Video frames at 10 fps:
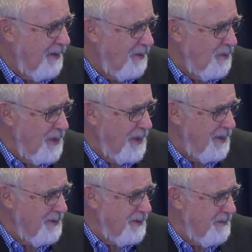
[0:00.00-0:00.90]
We
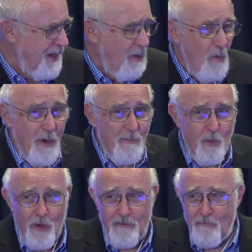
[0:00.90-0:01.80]
heard about
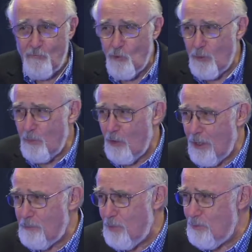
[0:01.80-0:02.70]
1.4
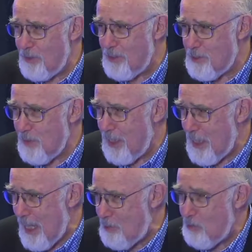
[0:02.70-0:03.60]
part per billion as being an
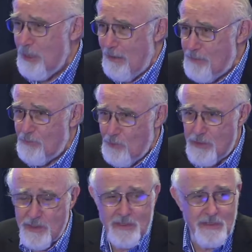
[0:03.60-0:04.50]
annual average. Of
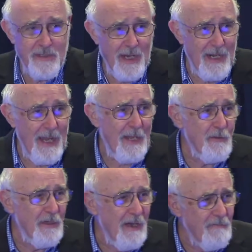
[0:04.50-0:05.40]
course, this is not an
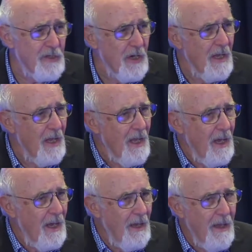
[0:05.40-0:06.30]
annual average.
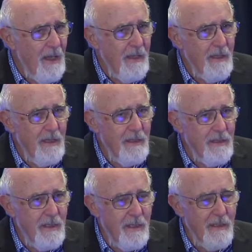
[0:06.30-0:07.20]

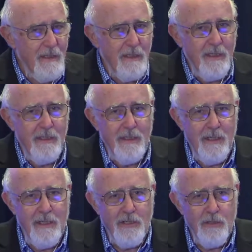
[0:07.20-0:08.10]

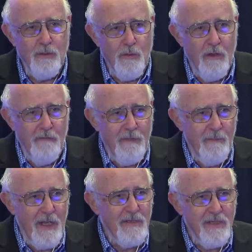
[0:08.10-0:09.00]
The issue of the
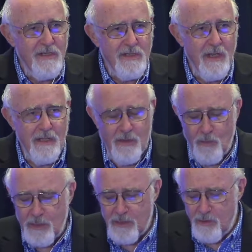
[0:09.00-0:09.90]
benzene standard and
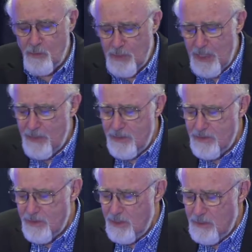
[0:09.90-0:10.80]
what to do about it
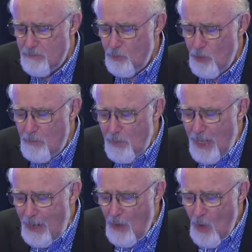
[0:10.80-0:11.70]
is important.
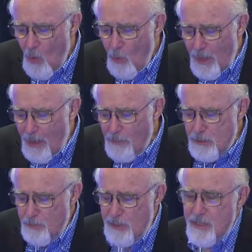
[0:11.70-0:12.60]
But what I was
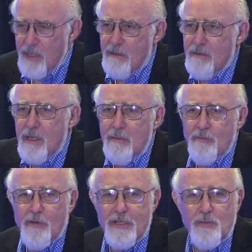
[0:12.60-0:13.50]
particularly
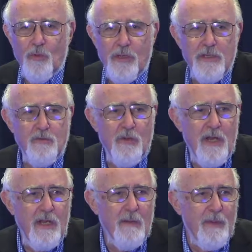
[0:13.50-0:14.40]
impressed with is
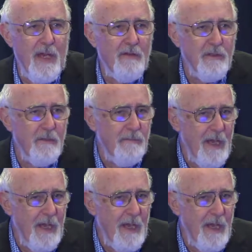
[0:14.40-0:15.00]
reading about the